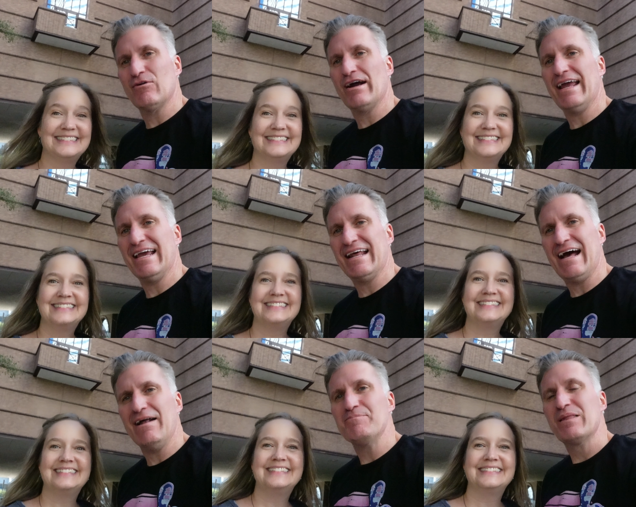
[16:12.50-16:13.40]
Speaker 1: were hanging
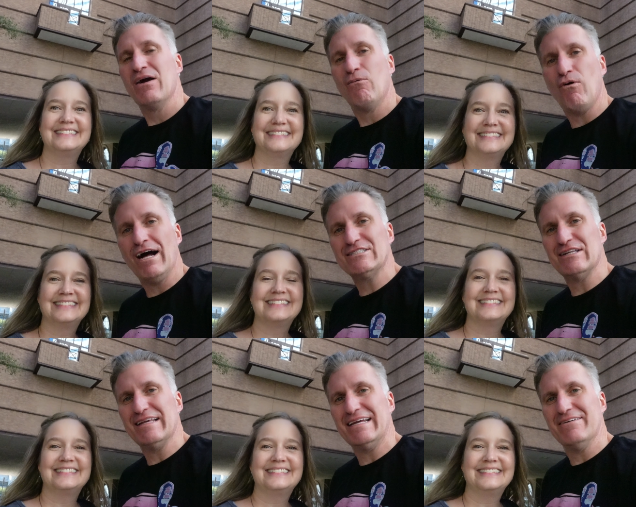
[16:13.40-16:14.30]
out, watching
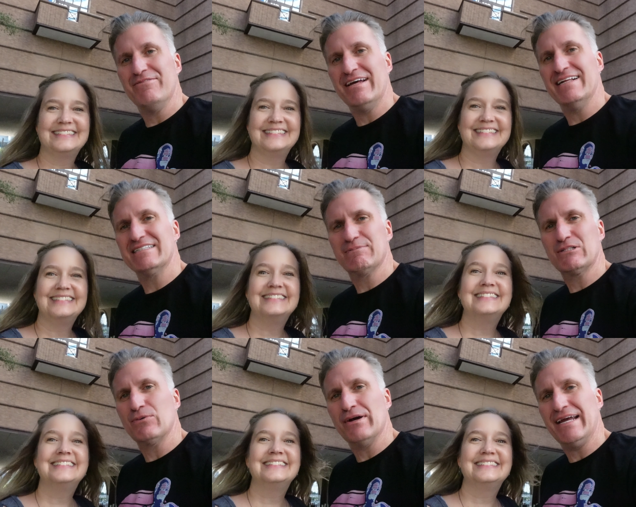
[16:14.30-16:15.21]
the events
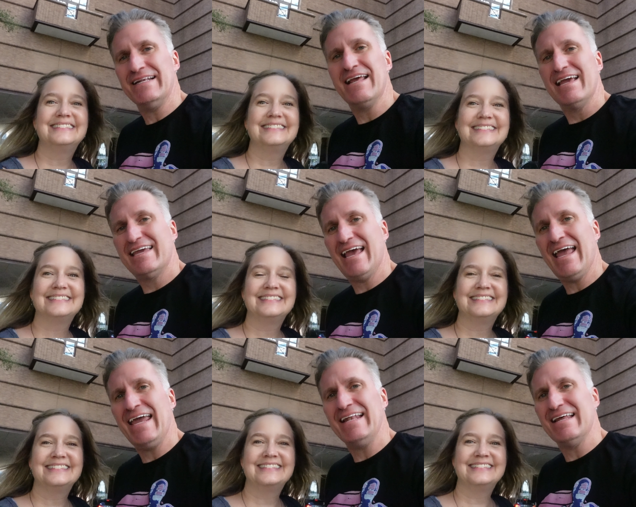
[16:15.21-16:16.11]
between
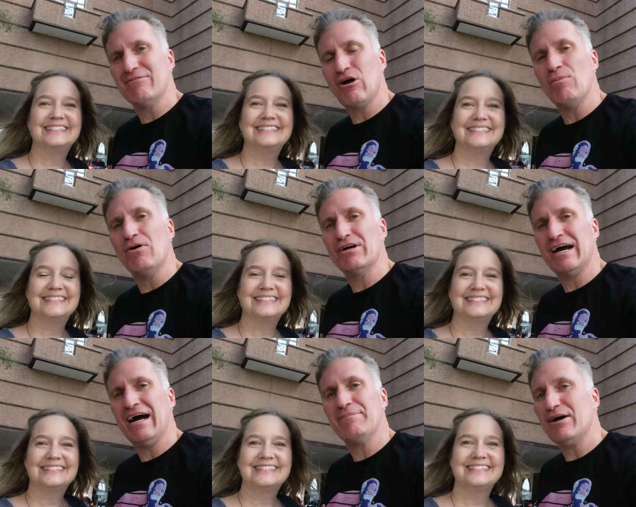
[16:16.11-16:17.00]
Kane and
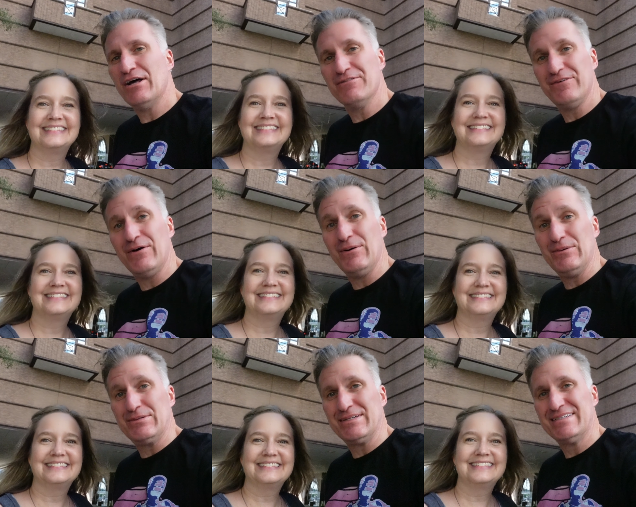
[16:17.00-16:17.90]
RoboCop
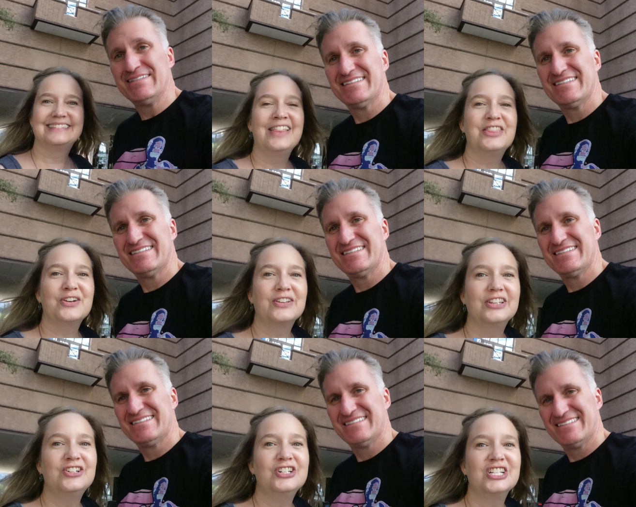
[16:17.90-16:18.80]
unfold.
Speaker 2: They're a
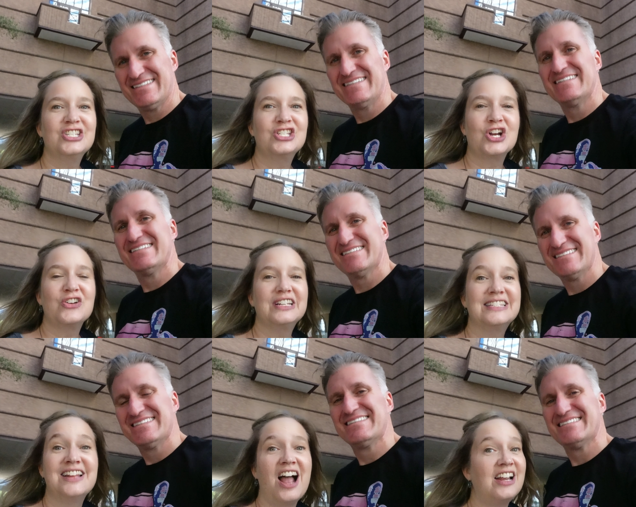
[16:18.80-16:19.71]
little concerned
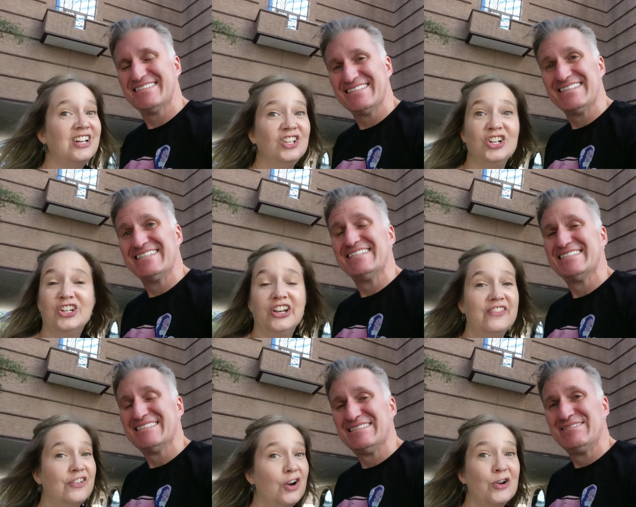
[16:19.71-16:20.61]
it's not gonna look good
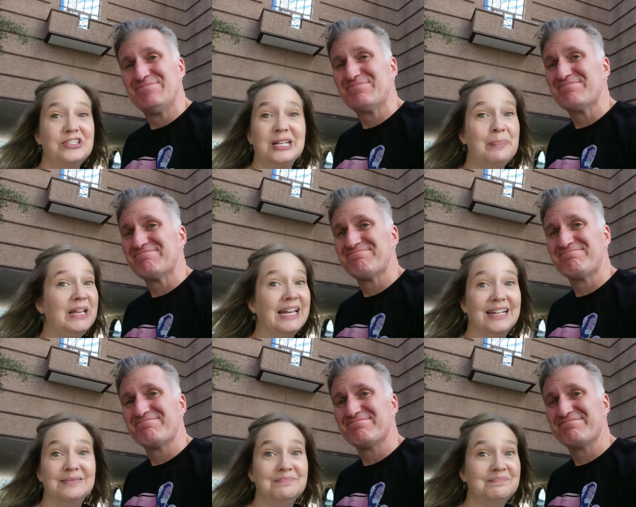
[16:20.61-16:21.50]
for O C P.